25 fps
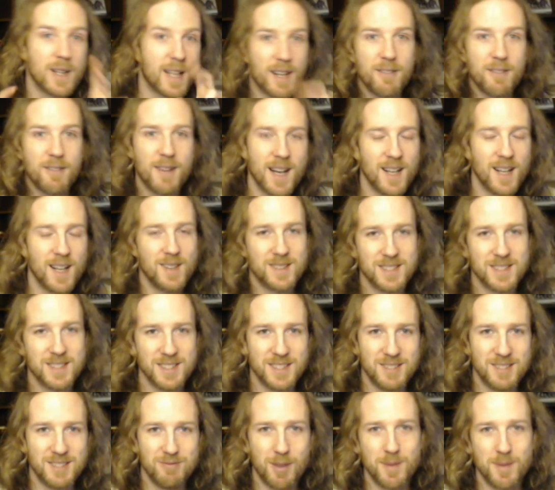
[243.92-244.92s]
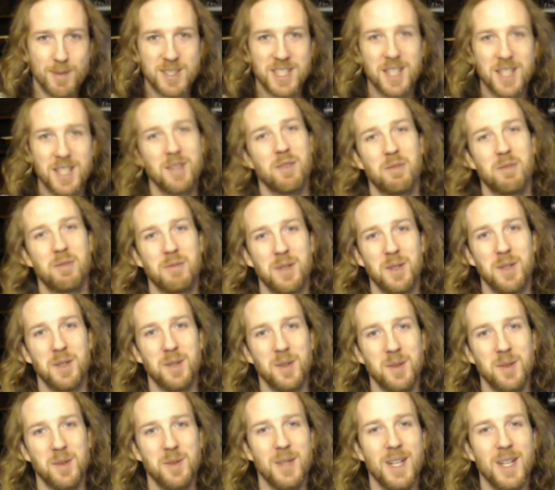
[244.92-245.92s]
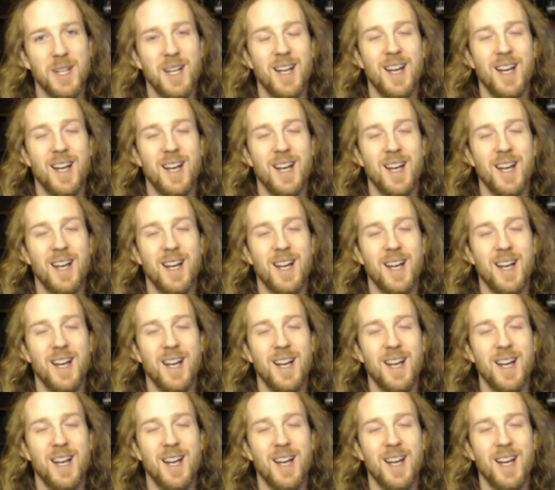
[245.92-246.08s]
around and rummaging through